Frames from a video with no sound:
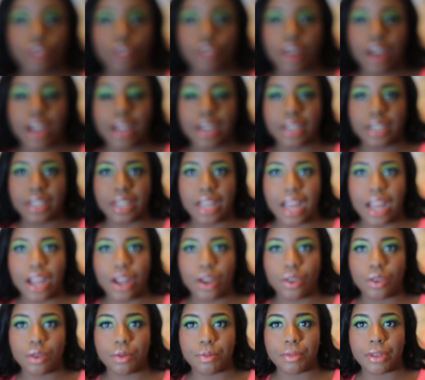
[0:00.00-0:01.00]
trying to die
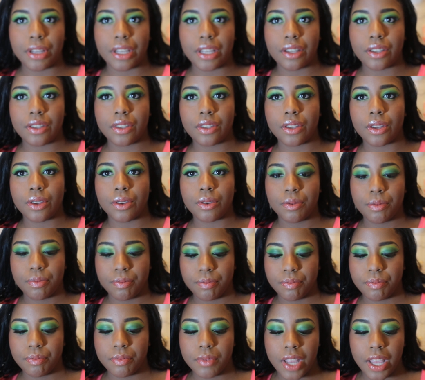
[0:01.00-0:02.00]
on me, so
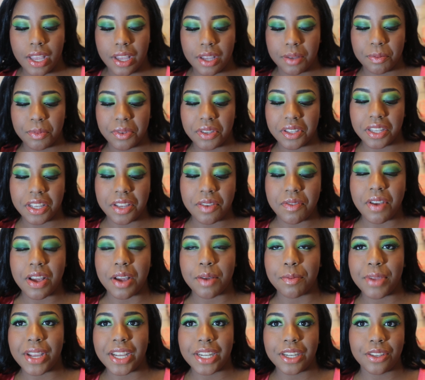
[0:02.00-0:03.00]
let's see if I
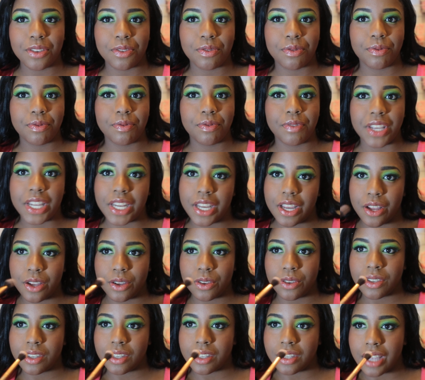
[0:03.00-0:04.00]
can make this
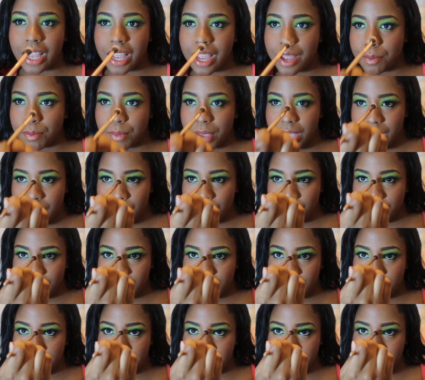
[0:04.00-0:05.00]
video since I ain't made one
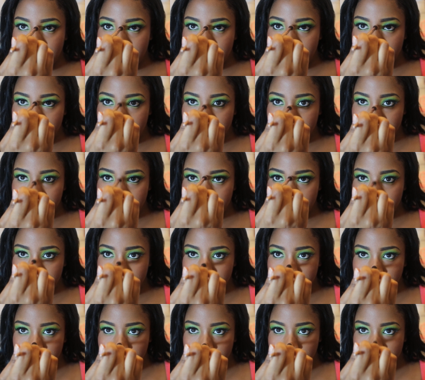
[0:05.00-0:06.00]
in a minute.
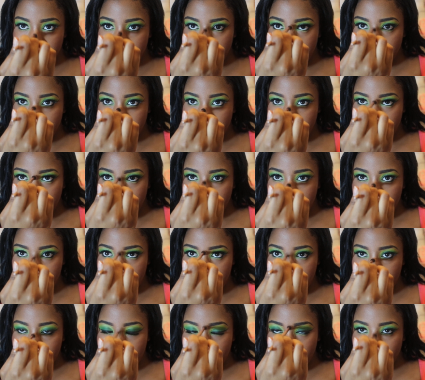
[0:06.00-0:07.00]

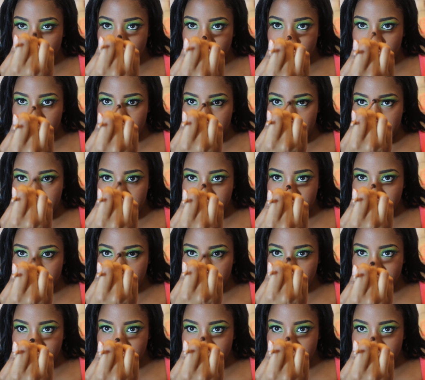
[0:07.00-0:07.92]
And I go right